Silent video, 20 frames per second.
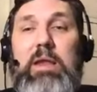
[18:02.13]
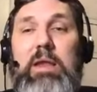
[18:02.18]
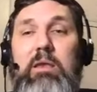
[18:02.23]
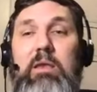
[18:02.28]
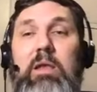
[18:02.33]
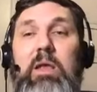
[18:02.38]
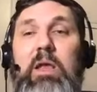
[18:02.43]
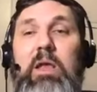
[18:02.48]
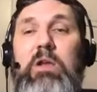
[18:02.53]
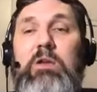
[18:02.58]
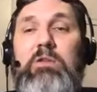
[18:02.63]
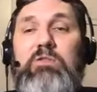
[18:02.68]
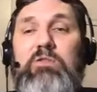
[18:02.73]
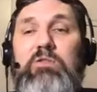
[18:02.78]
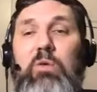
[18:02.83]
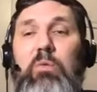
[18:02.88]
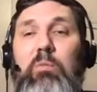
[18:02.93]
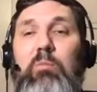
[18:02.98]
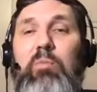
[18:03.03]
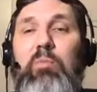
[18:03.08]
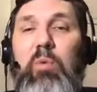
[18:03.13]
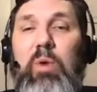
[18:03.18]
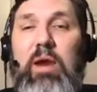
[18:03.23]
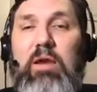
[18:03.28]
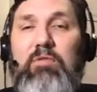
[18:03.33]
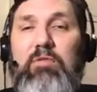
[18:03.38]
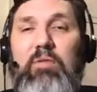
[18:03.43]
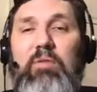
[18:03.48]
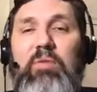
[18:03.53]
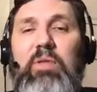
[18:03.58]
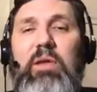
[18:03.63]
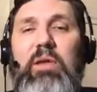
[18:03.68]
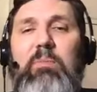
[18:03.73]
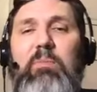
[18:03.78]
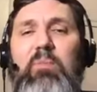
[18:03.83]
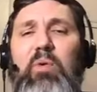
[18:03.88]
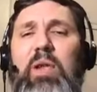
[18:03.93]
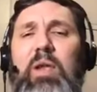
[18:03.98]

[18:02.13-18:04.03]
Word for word: And so pray for them.